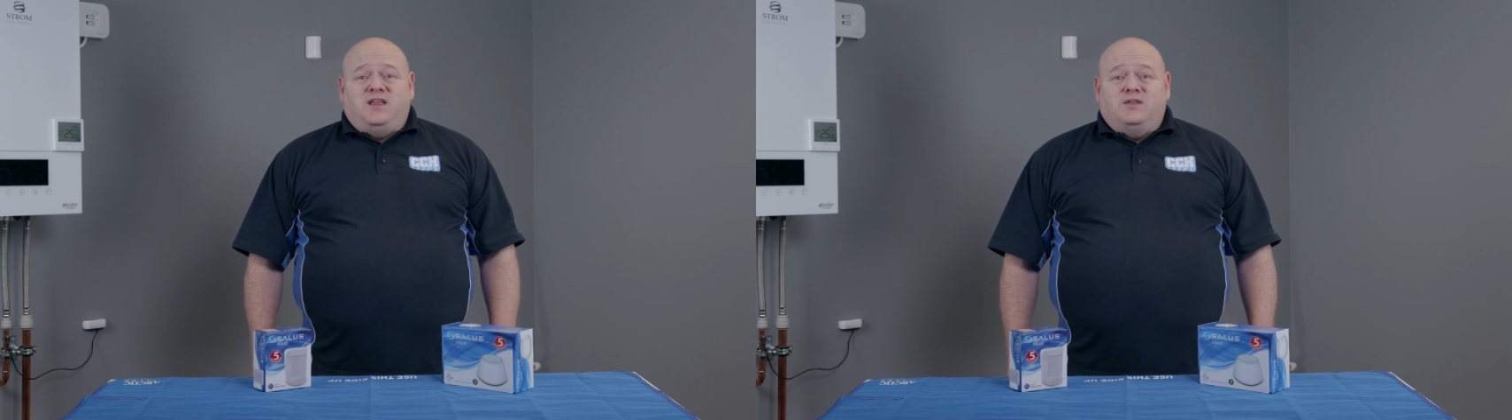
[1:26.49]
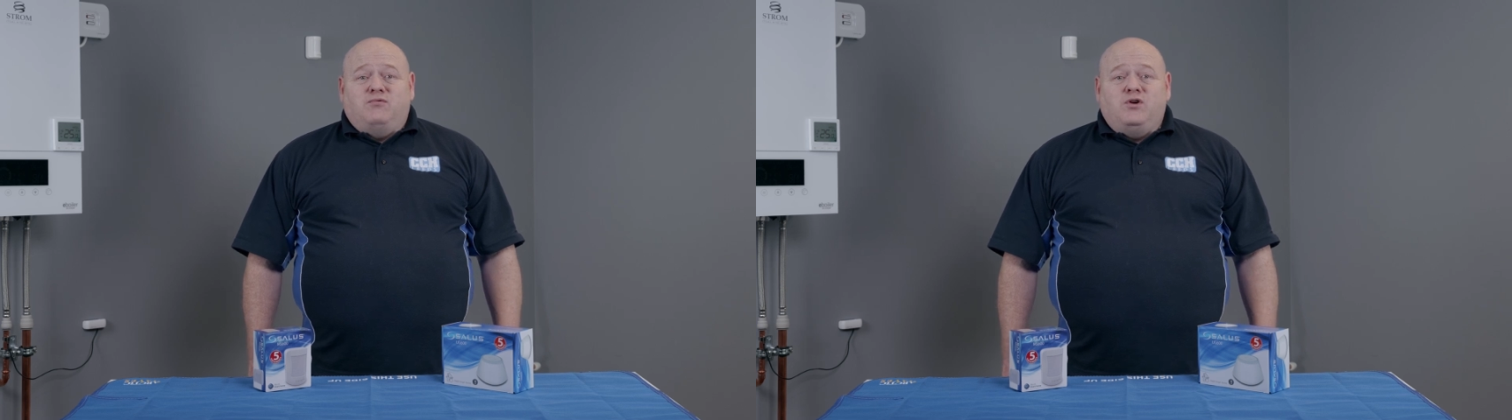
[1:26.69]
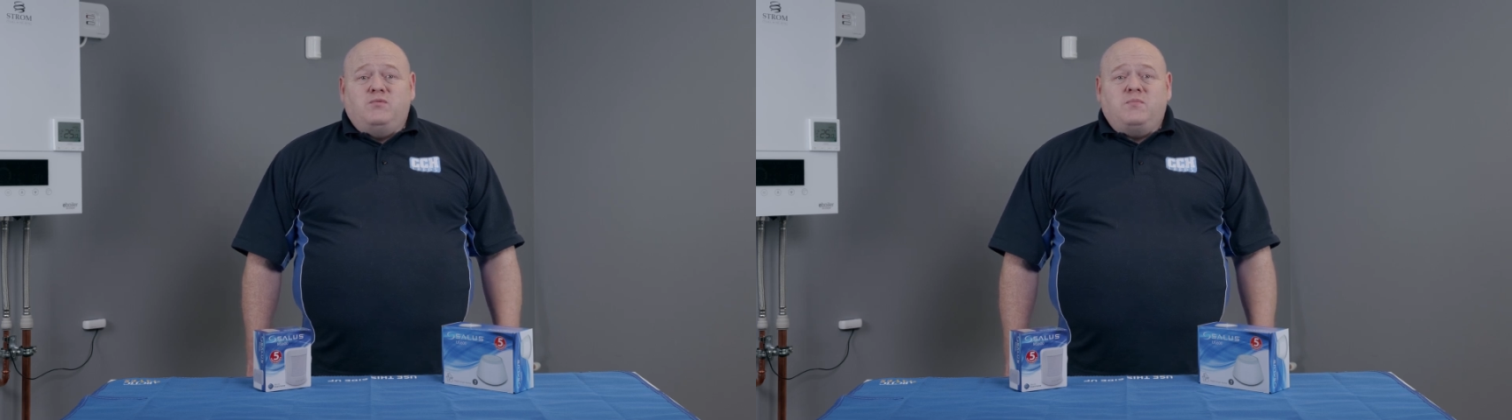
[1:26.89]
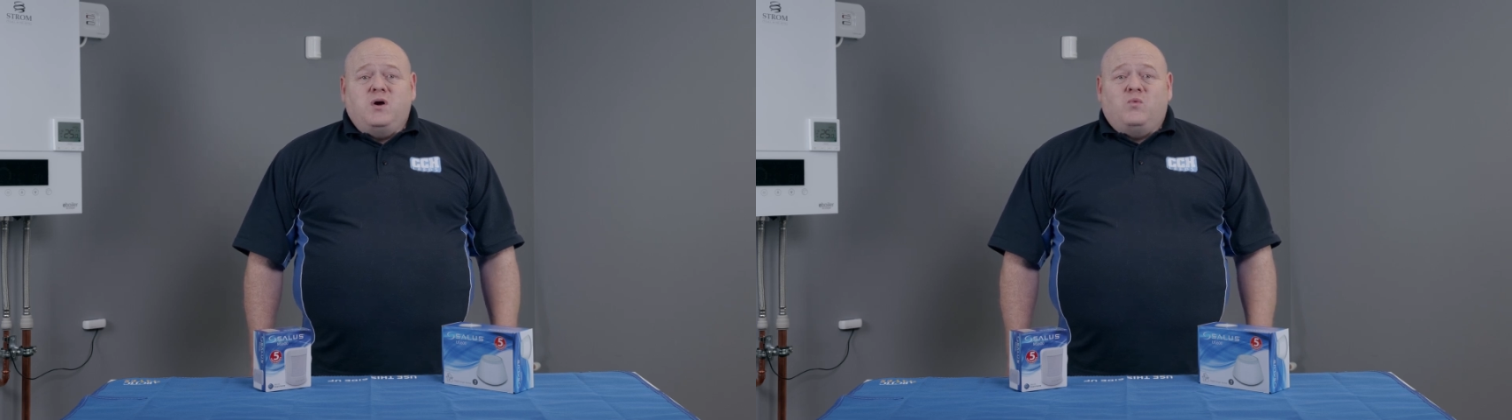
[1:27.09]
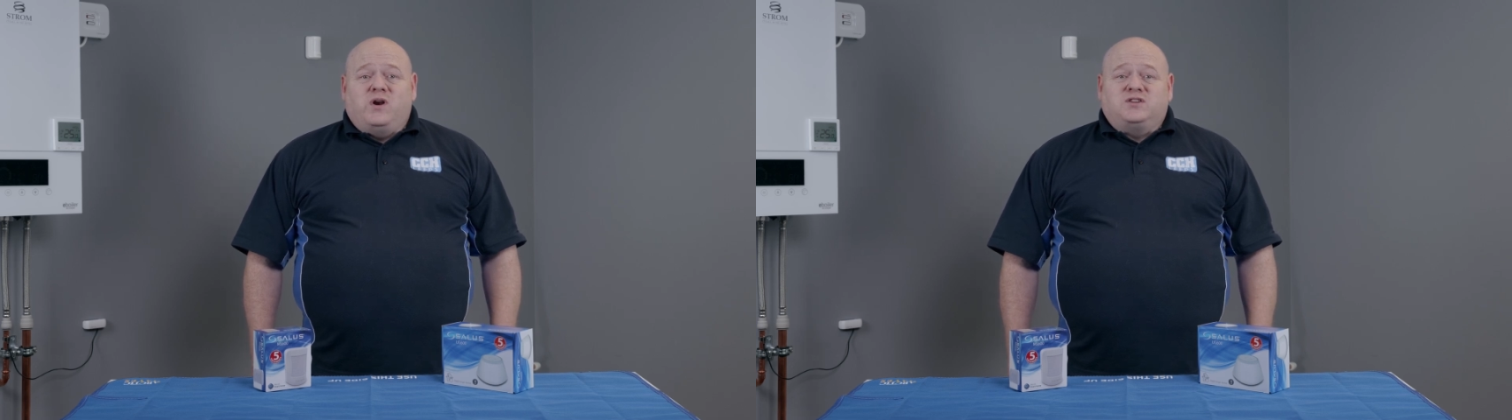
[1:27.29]
in the room
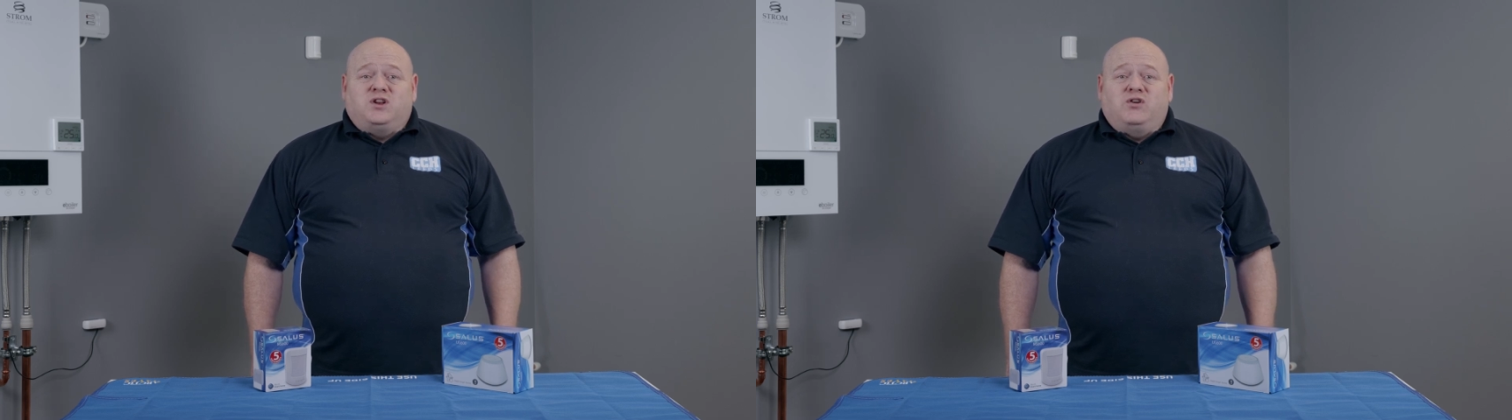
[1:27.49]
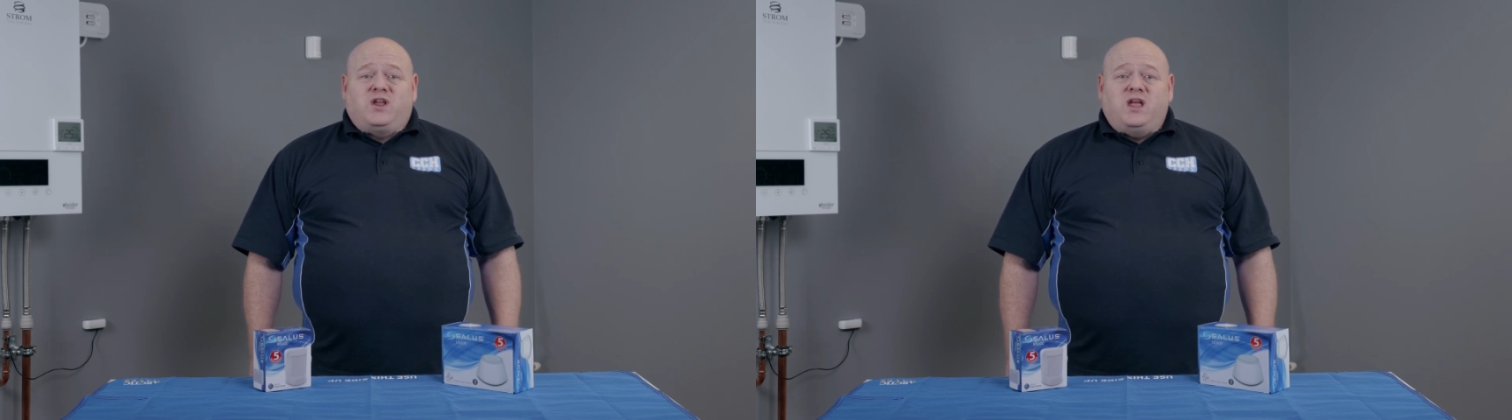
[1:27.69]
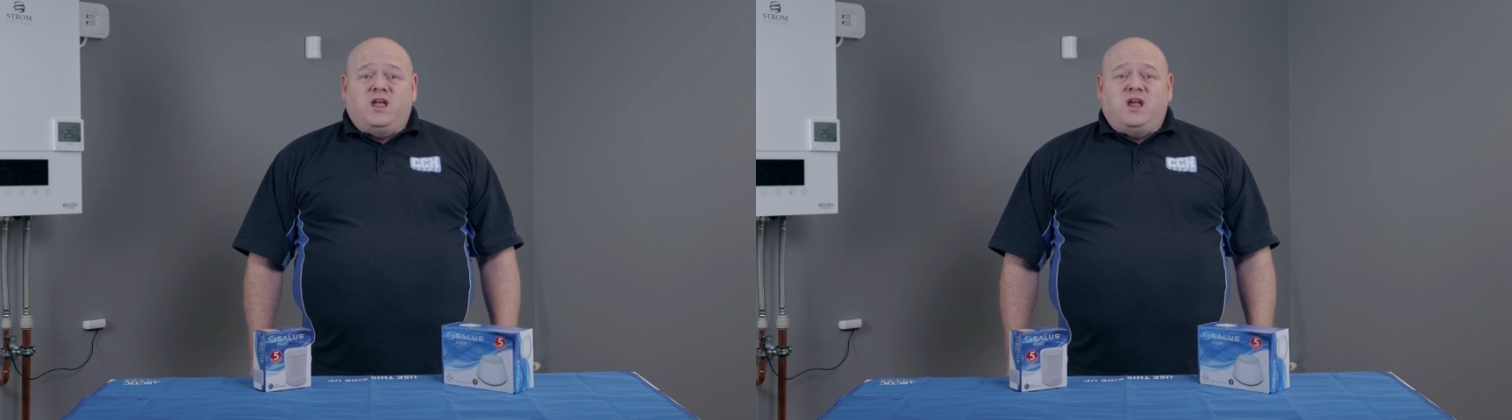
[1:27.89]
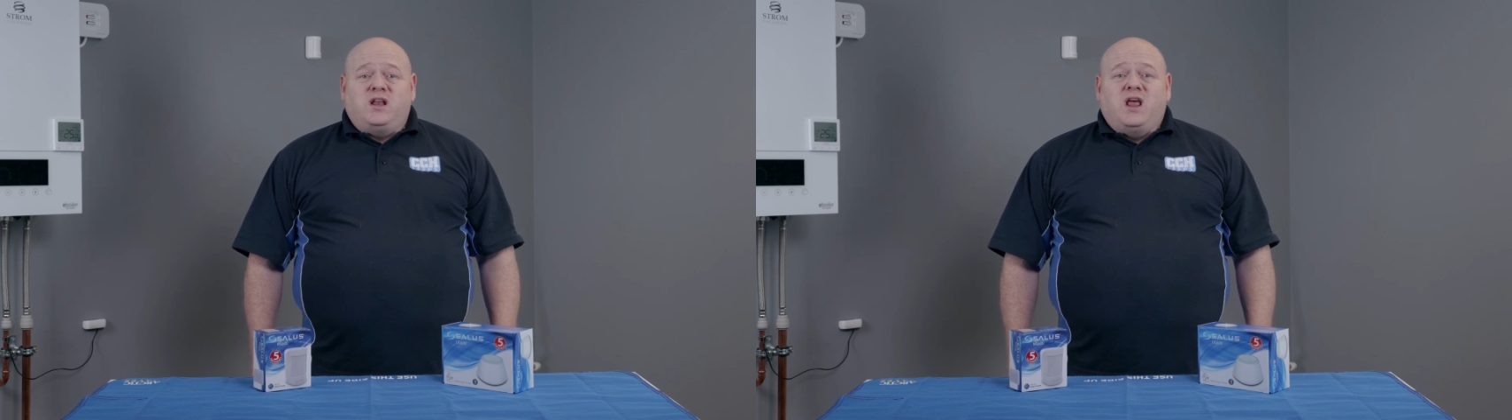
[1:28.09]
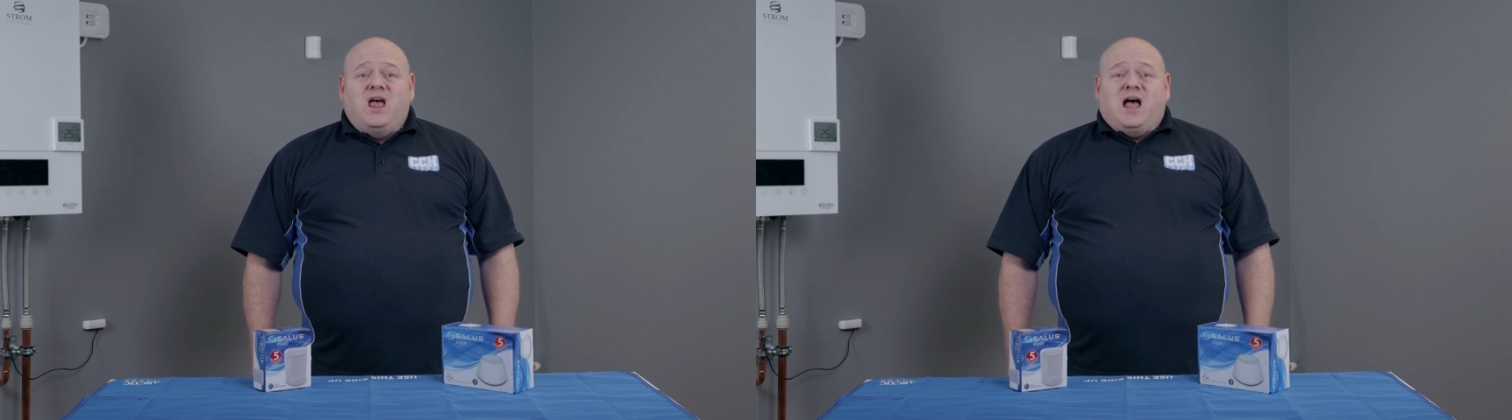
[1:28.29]
where it's
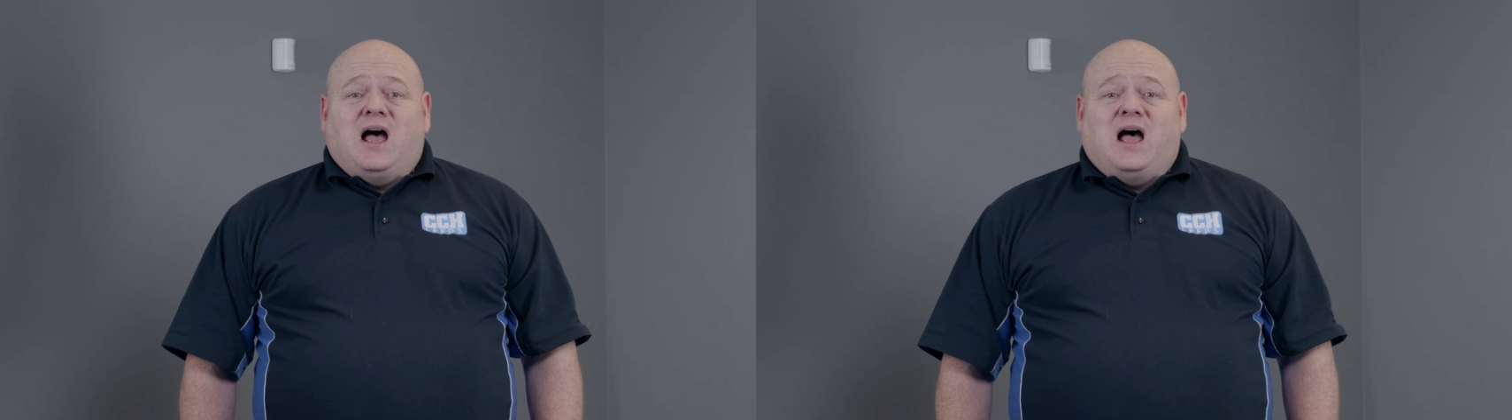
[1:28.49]
located.